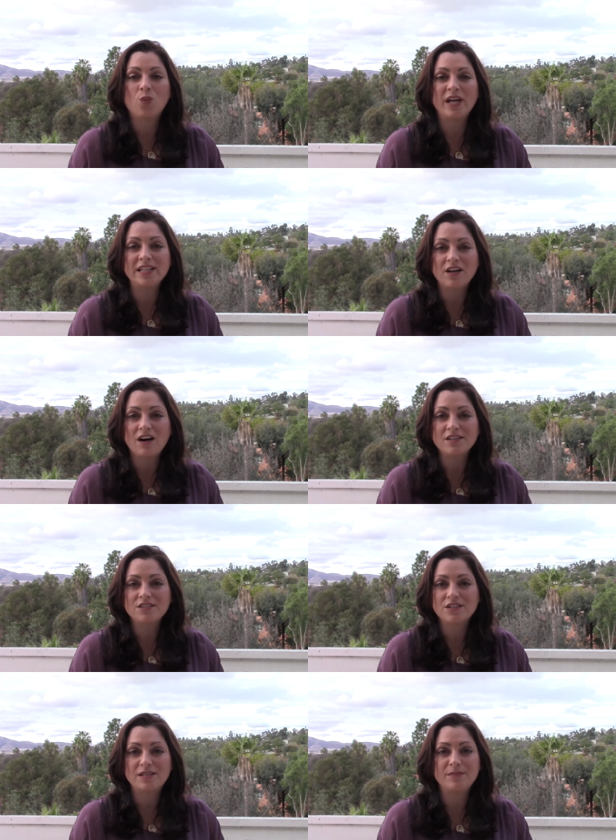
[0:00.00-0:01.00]
weight
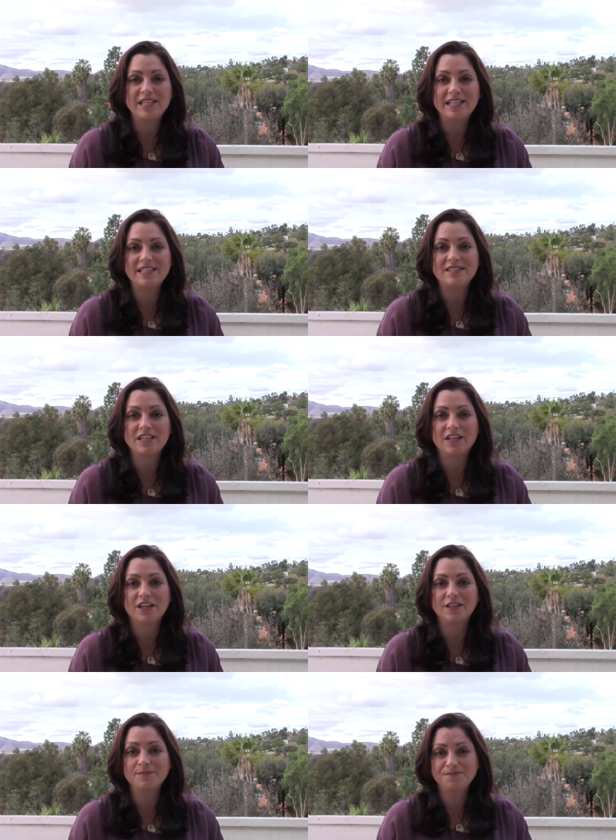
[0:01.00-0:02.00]
loss can be
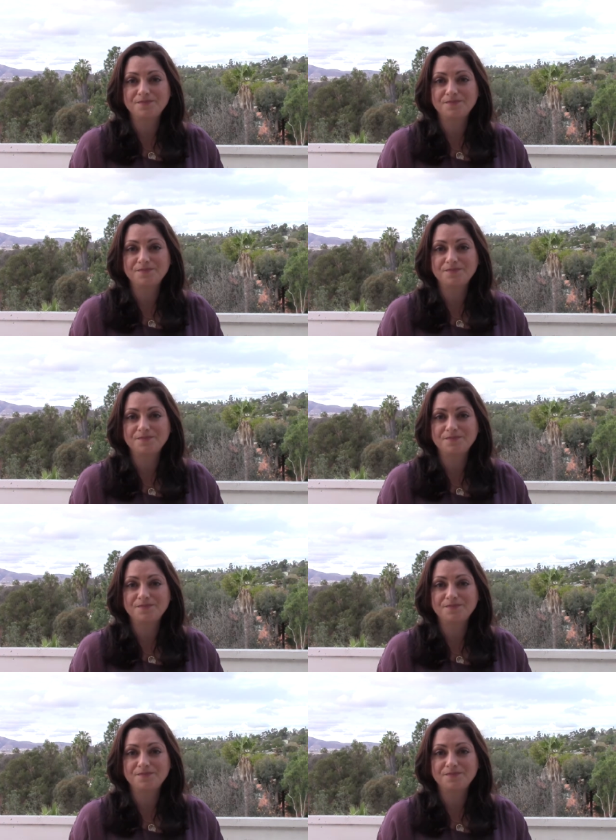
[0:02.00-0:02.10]
easier.